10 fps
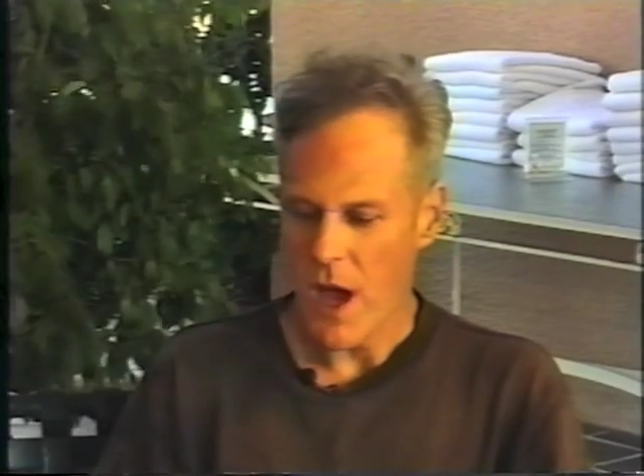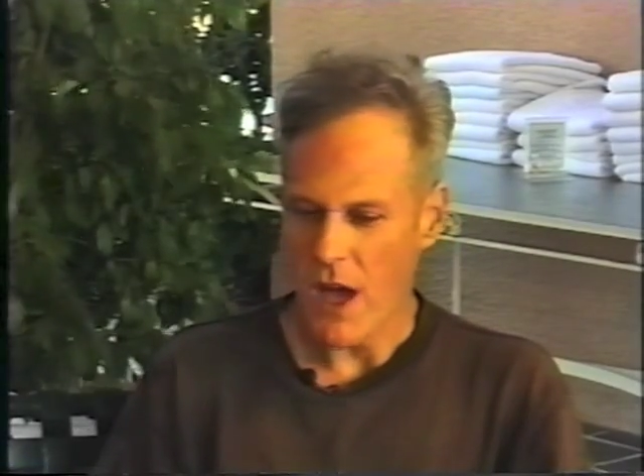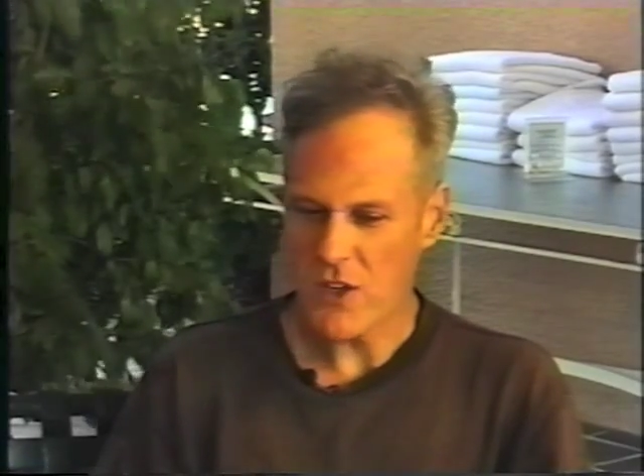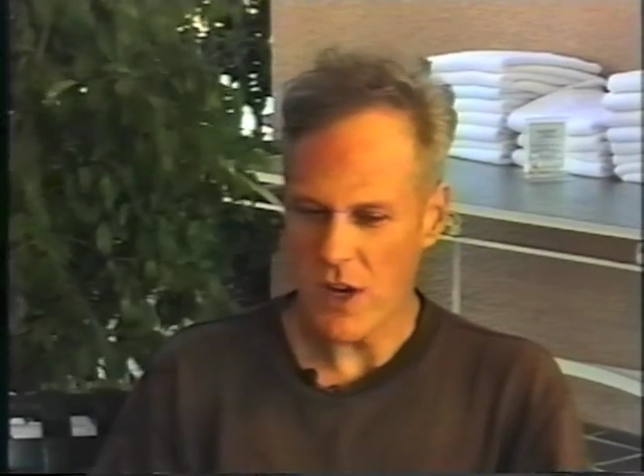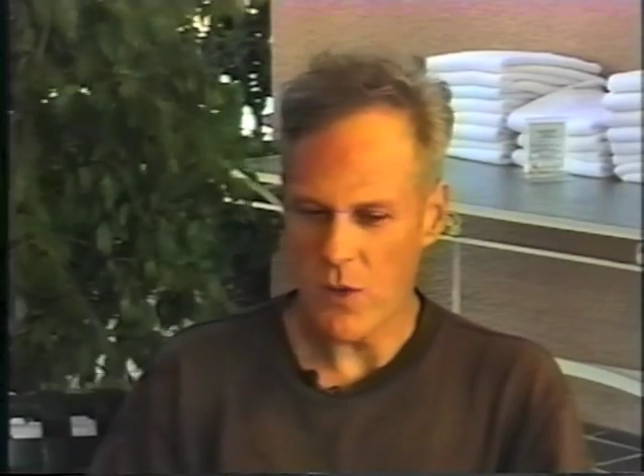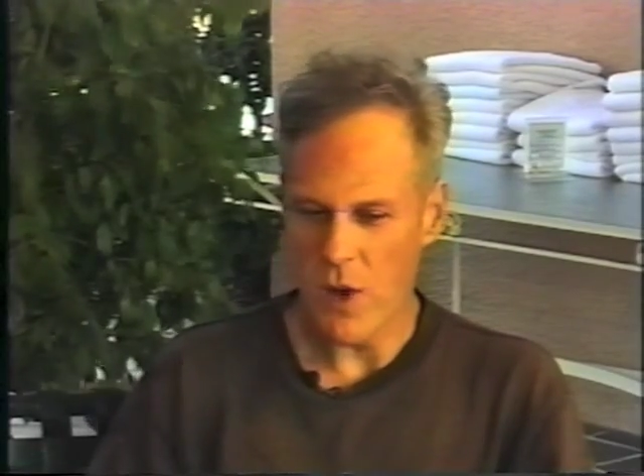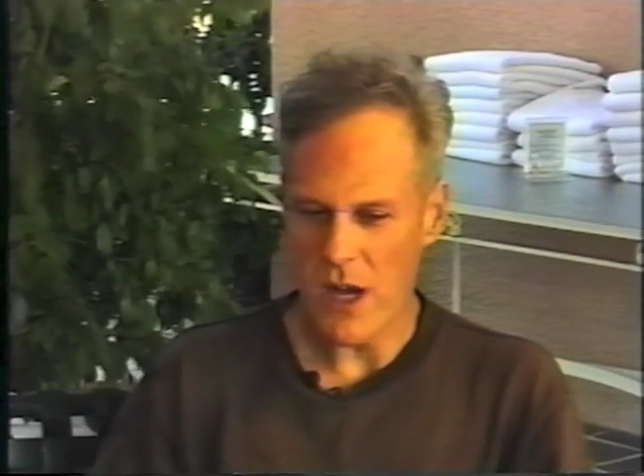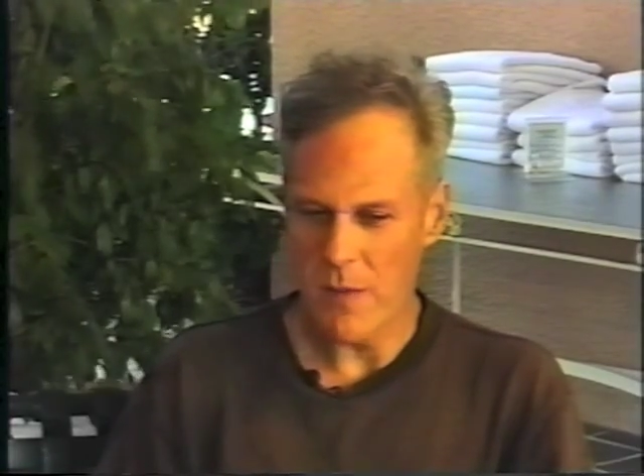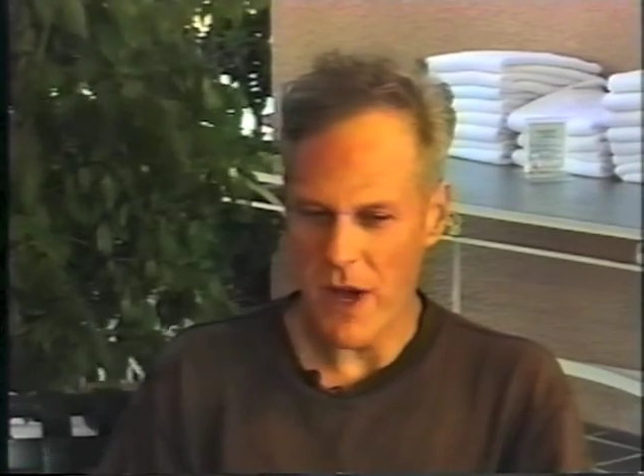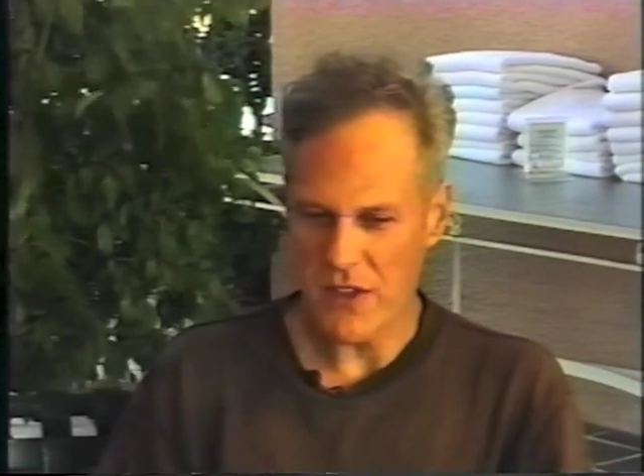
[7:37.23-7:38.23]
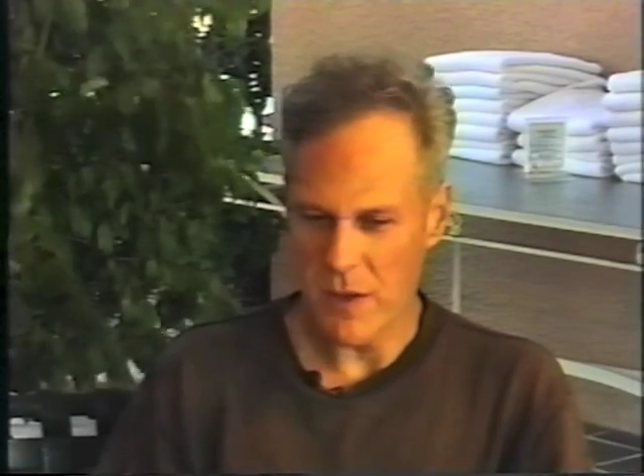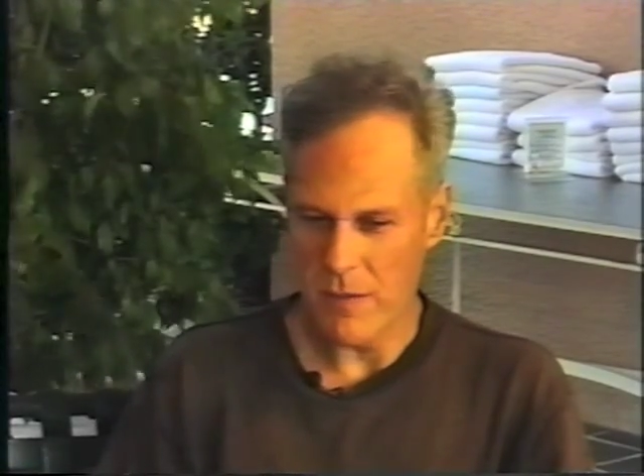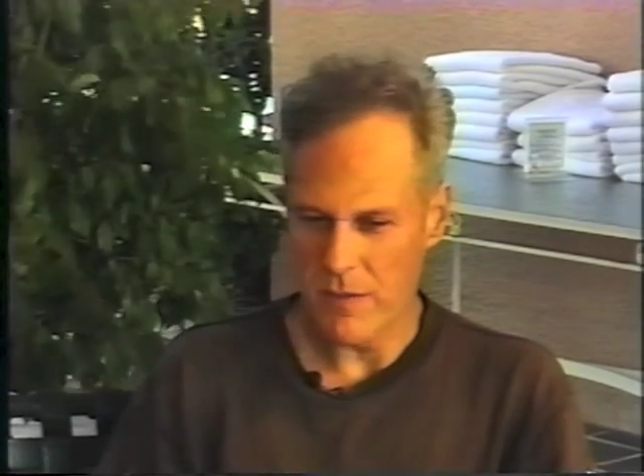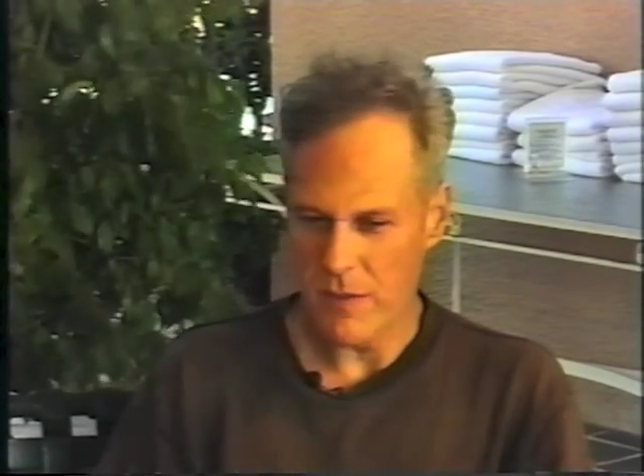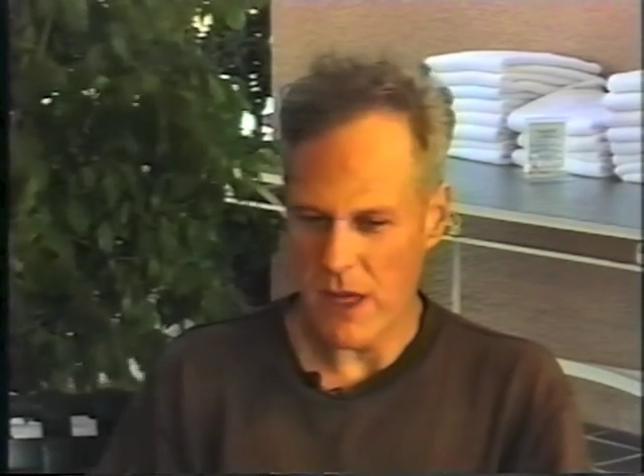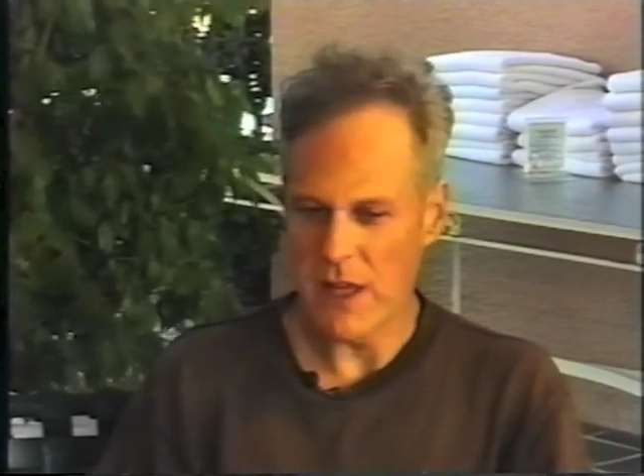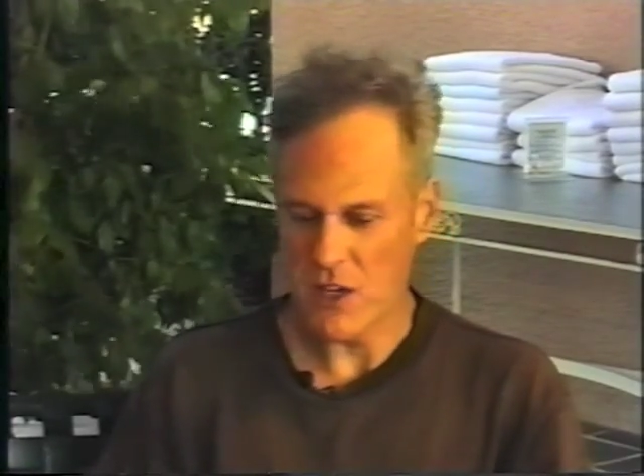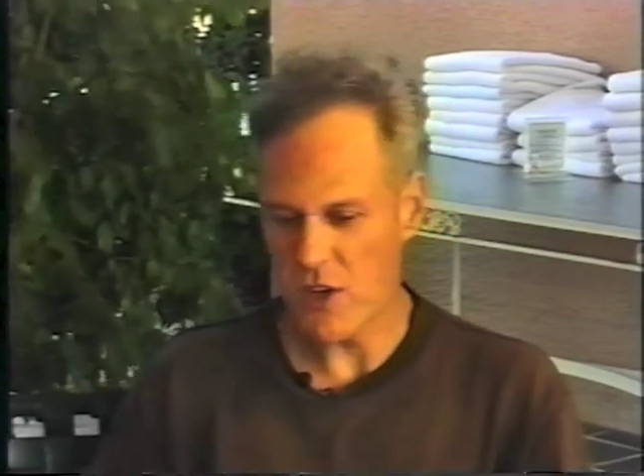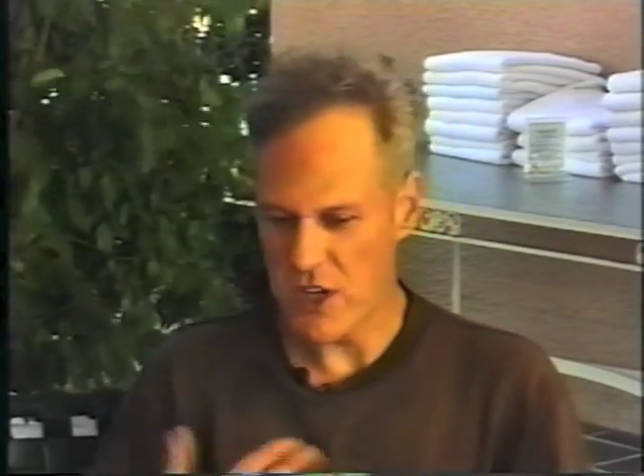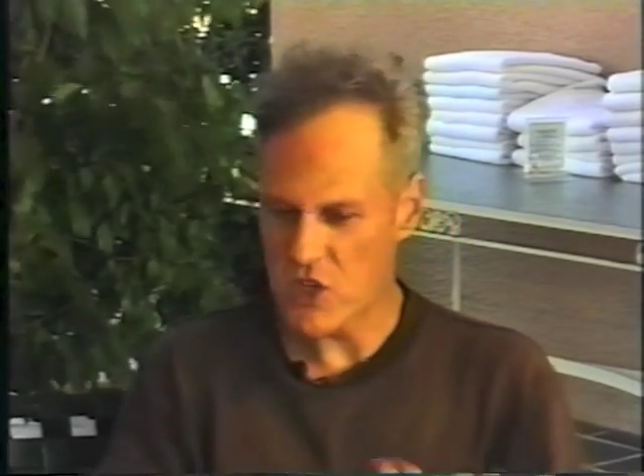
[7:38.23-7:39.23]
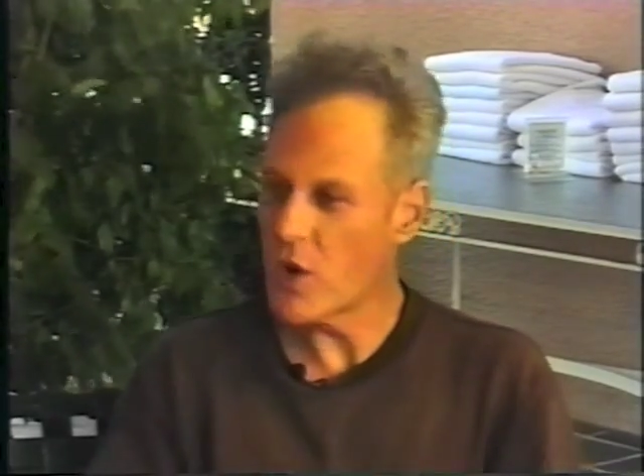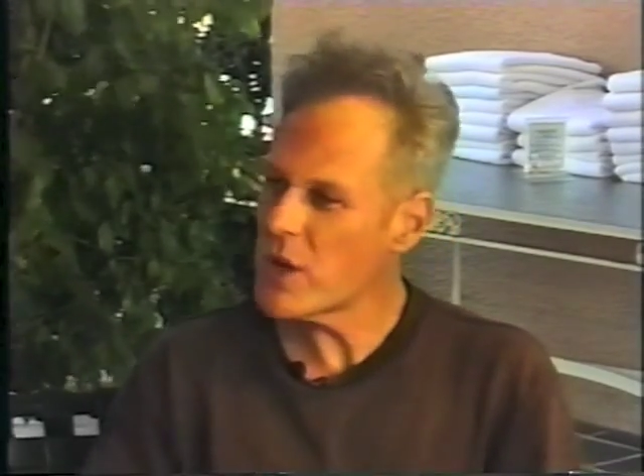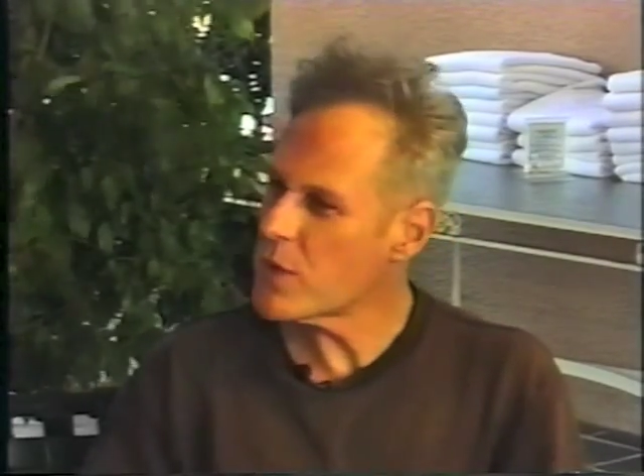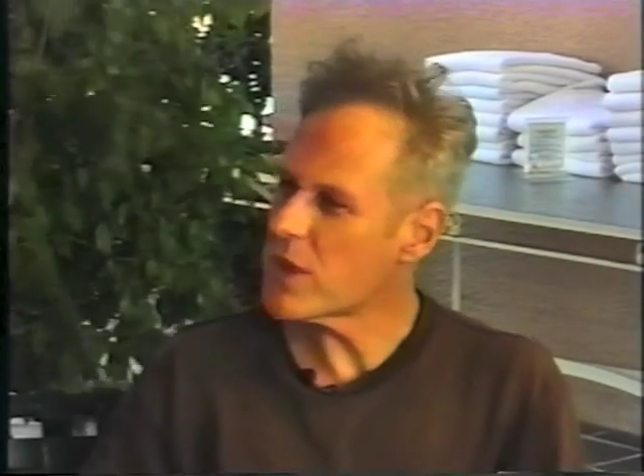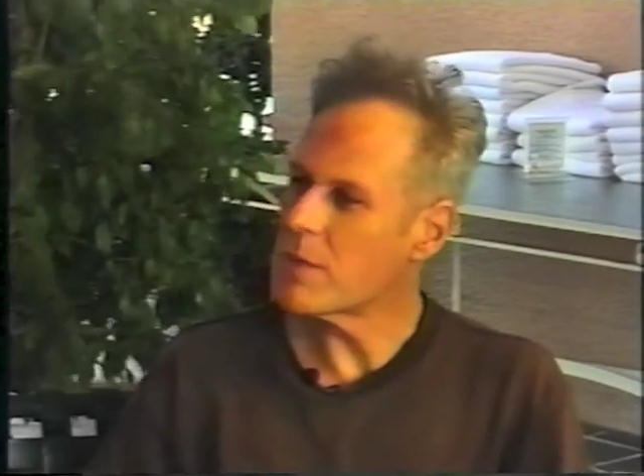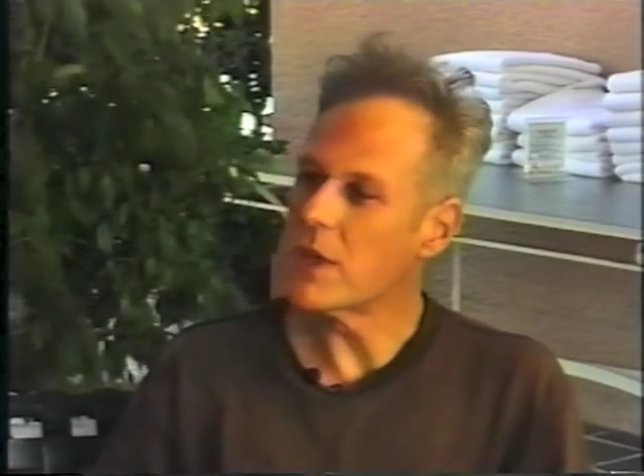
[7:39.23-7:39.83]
I try to write about them and like try to join with them,